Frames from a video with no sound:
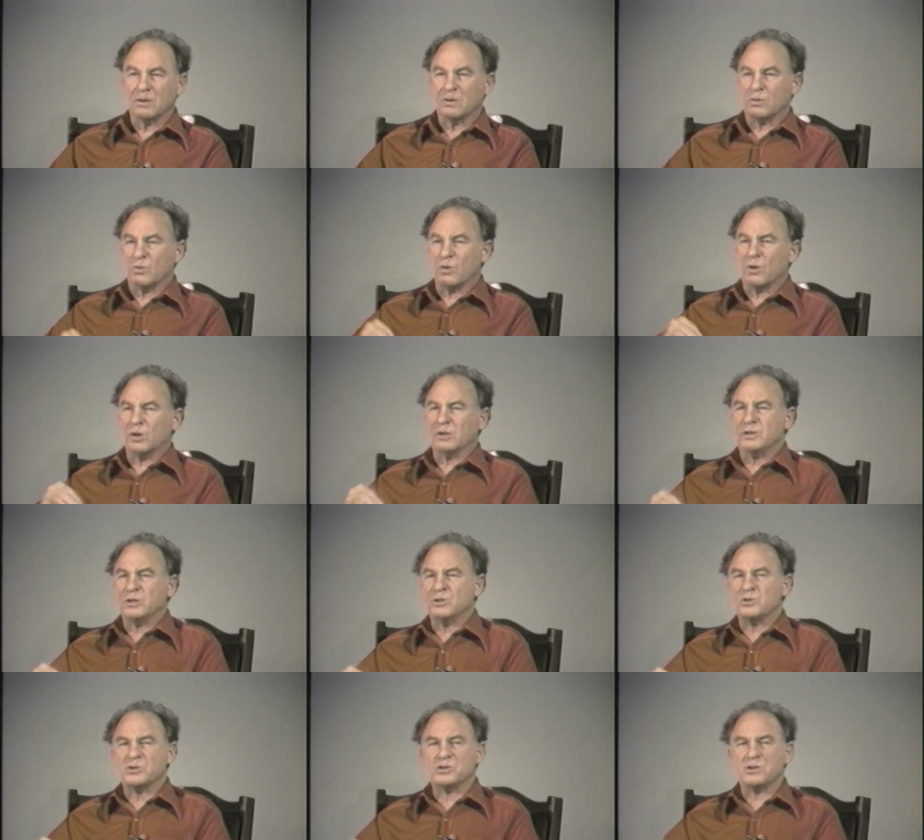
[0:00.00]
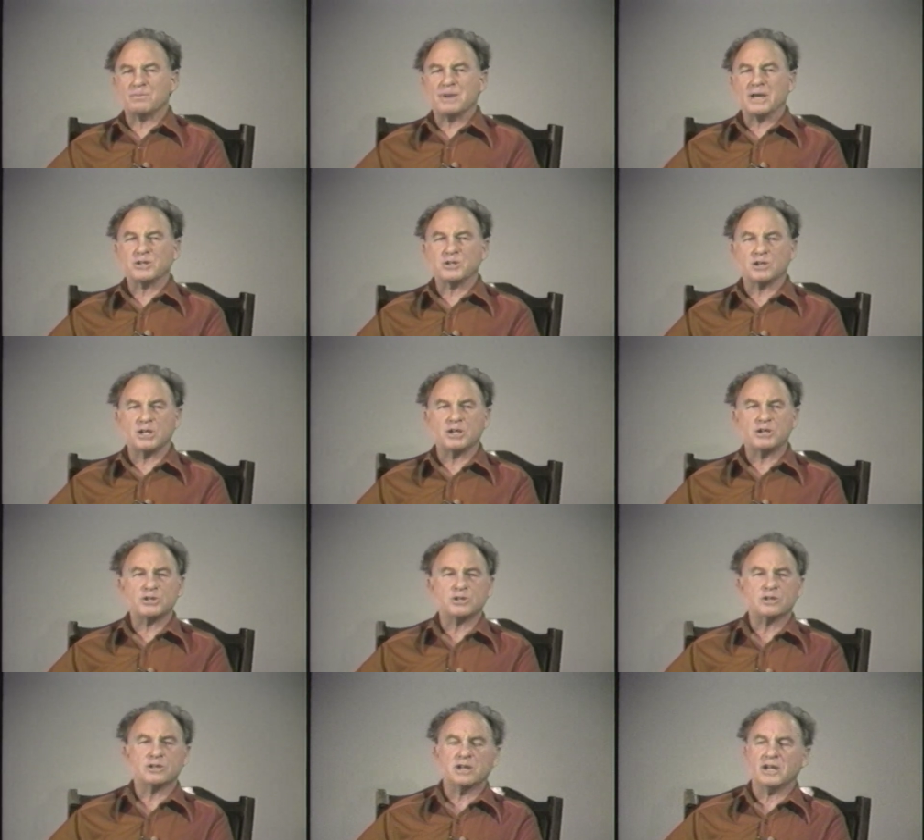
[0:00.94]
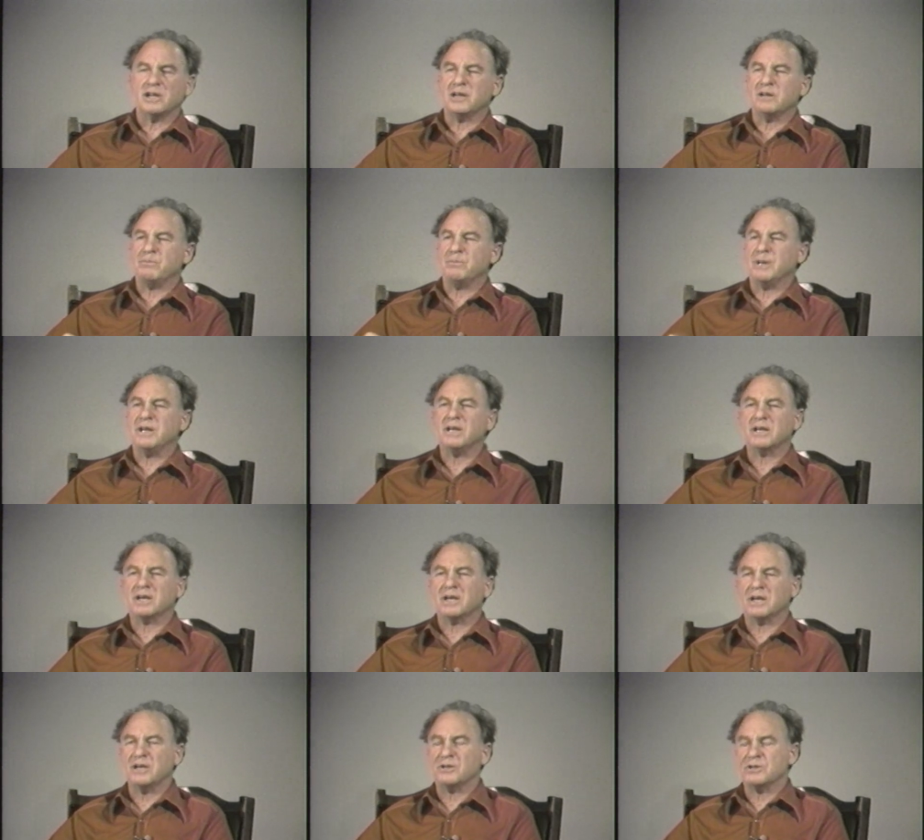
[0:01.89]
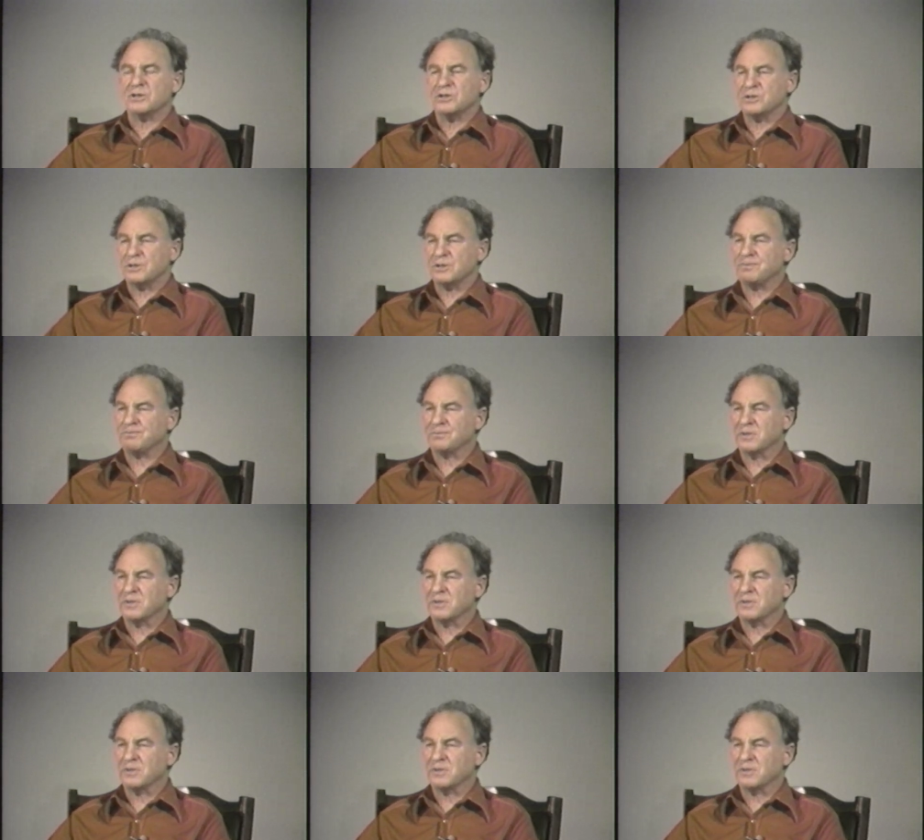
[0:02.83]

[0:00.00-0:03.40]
wrongly uses imagination, and in many cases,